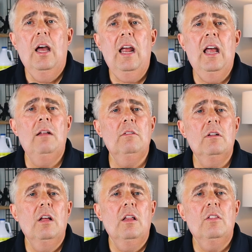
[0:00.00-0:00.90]

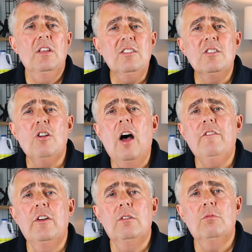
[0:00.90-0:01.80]
And this is
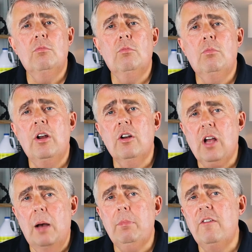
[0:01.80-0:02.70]
often where your
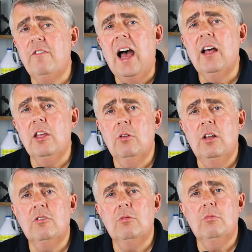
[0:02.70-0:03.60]
company value
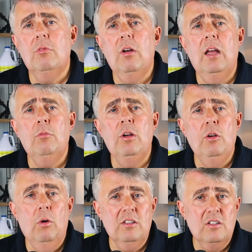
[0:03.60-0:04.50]
is when
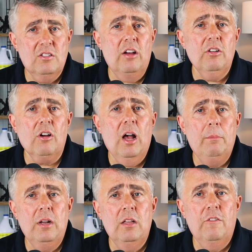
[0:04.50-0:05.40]
you want to sell your
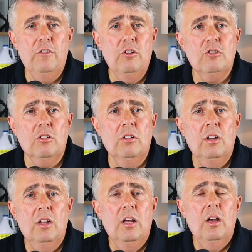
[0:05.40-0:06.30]
company in the future.
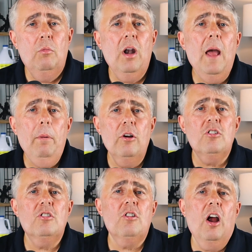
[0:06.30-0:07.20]
When I
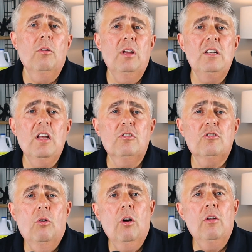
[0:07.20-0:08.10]
purchased our retail
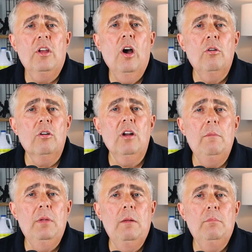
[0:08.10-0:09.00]
store, the owner
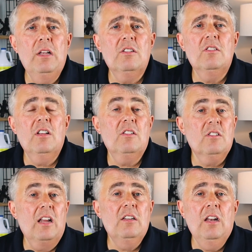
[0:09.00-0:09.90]
had been in business since
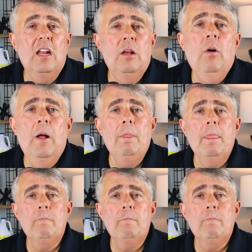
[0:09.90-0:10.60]
1981.